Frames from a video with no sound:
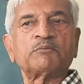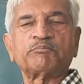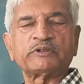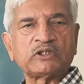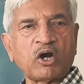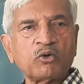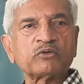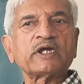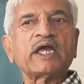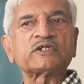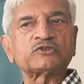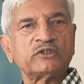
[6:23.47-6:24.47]
without
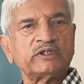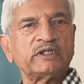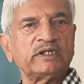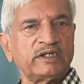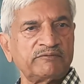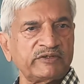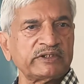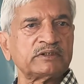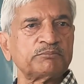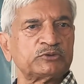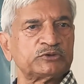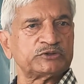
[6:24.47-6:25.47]
actually leaving
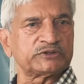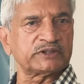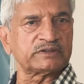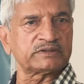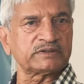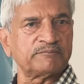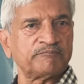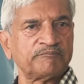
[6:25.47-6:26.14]
the positions.